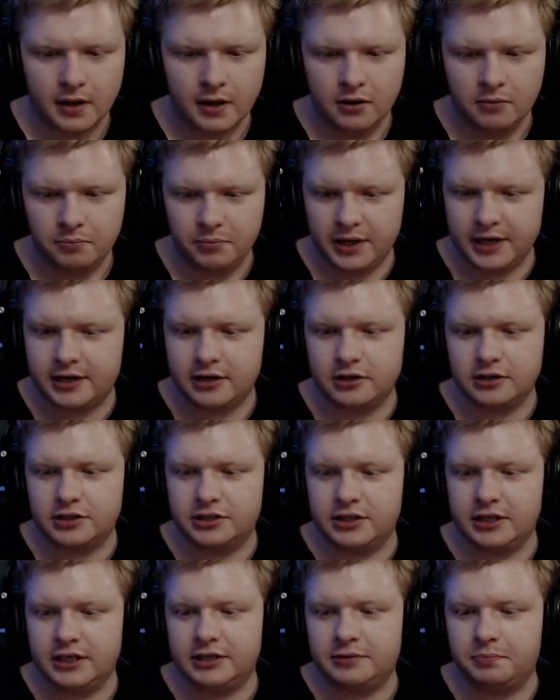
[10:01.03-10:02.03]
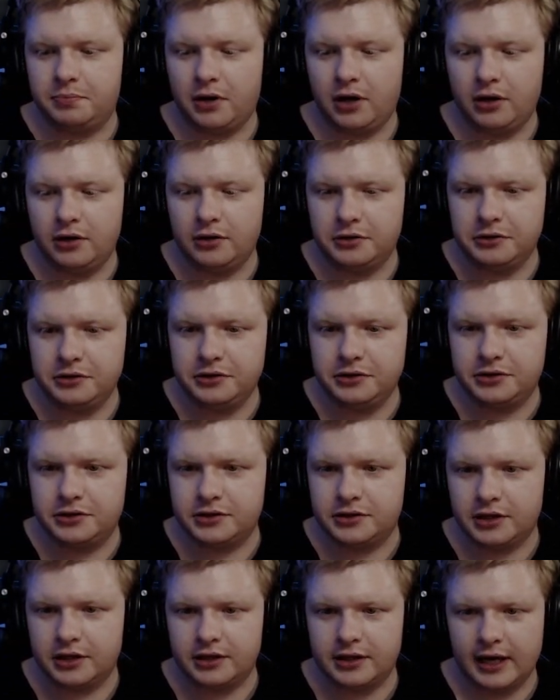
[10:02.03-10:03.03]
Because this pose
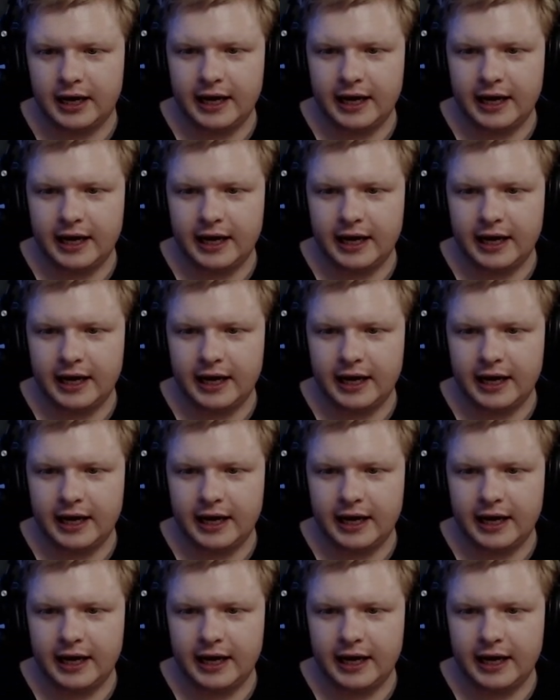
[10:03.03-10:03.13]
that they